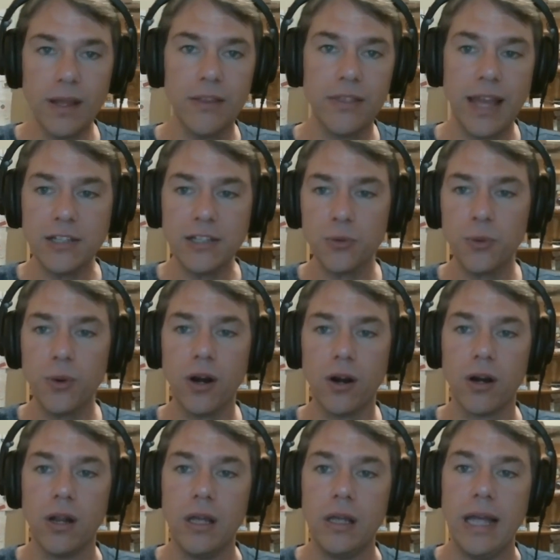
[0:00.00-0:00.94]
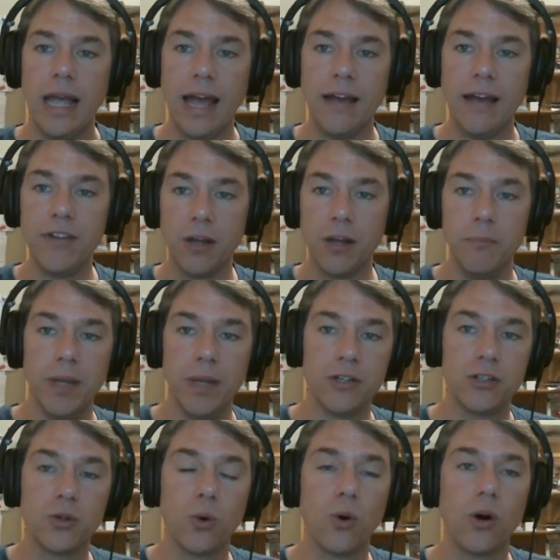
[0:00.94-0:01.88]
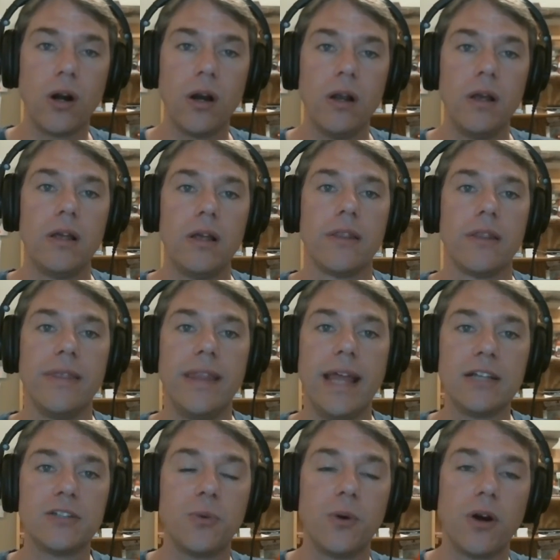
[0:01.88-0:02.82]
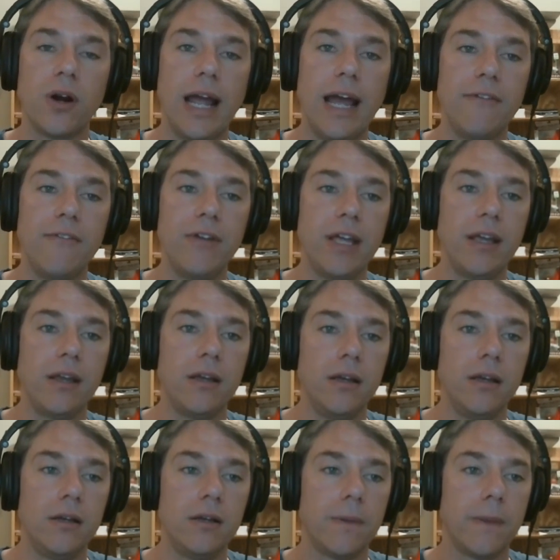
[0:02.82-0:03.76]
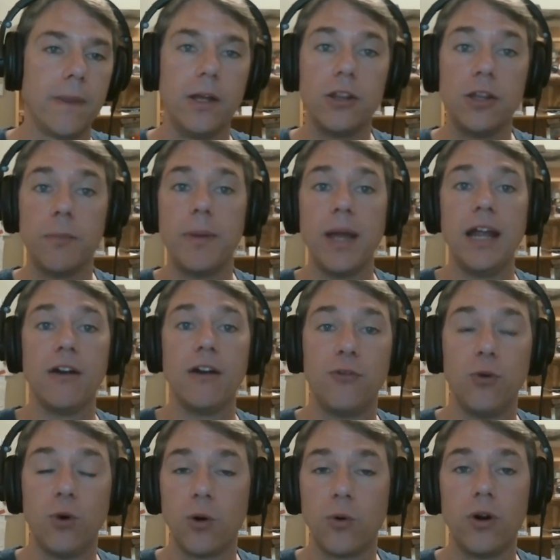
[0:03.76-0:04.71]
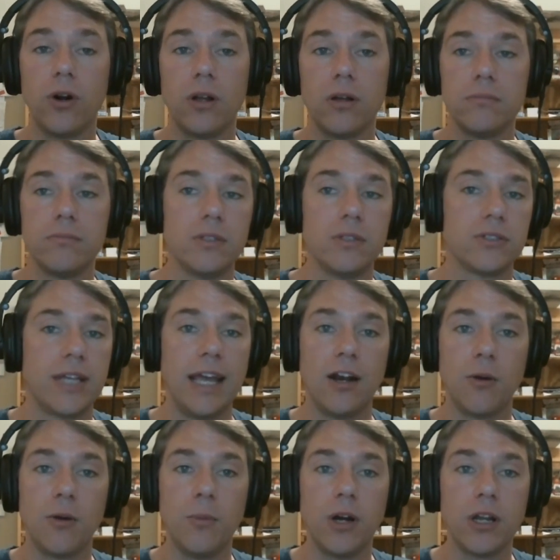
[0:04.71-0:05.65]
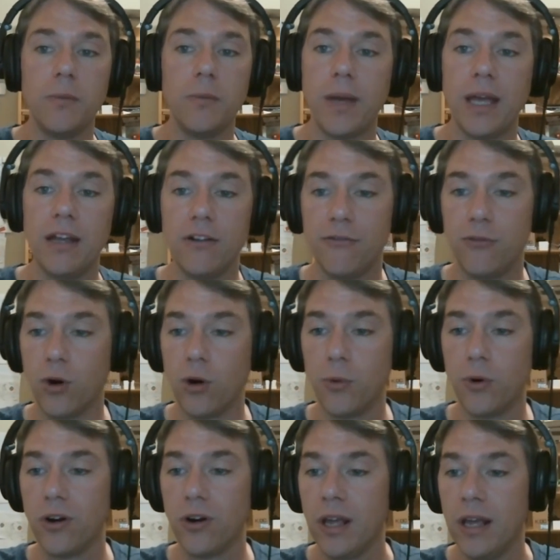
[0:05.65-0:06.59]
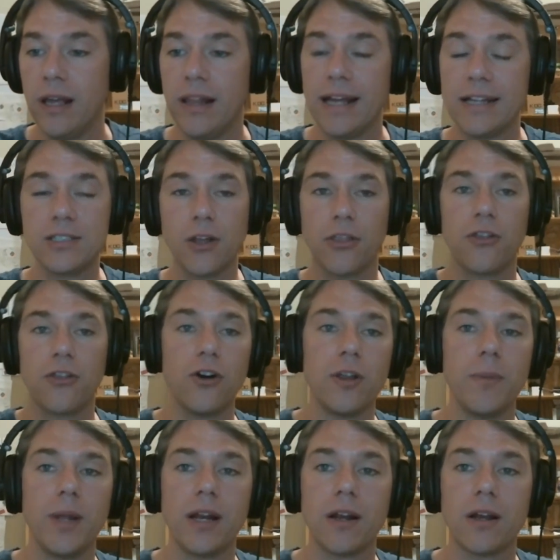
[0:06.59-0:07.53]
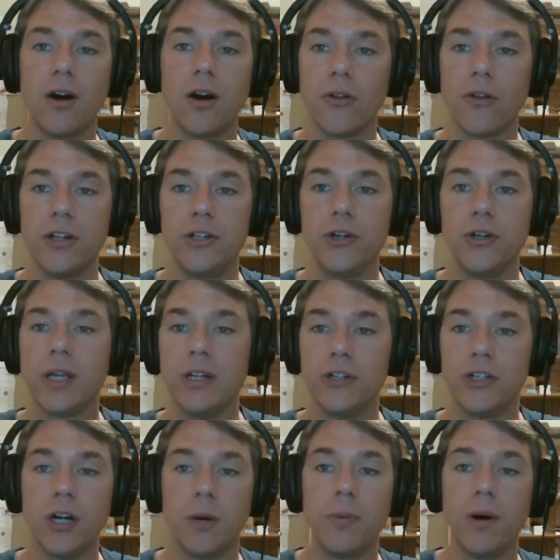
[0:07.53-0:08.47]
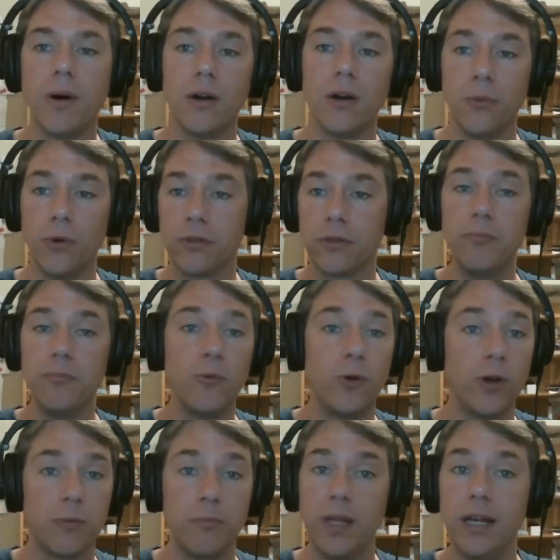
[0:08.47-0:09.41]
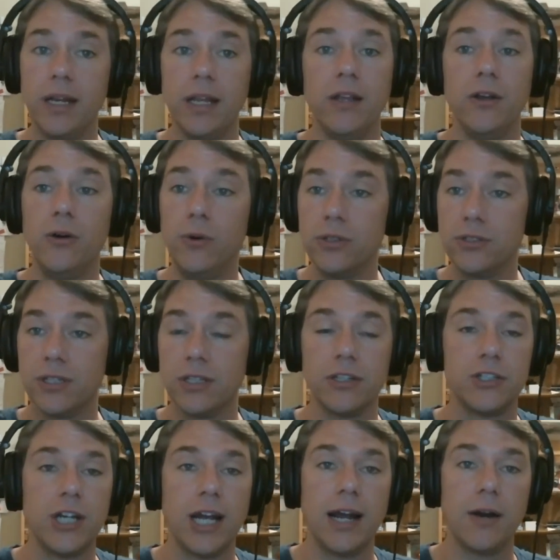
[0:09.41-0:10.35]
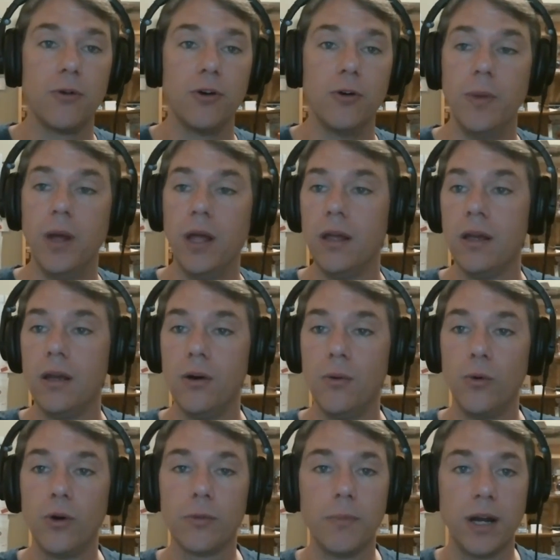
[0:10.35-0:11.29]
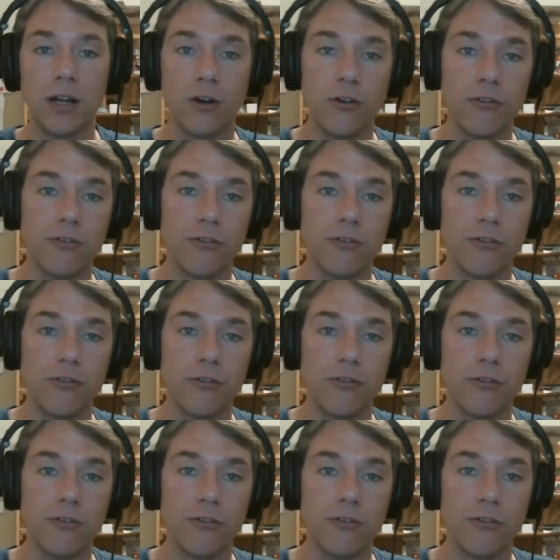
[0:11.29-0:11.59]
that's where having a mentor, that's where having the pay it forward, Scanner Monkey Pay It Forward. That's a 30-minute call that you can jump on with Mindy, who is in the chat room, with Michael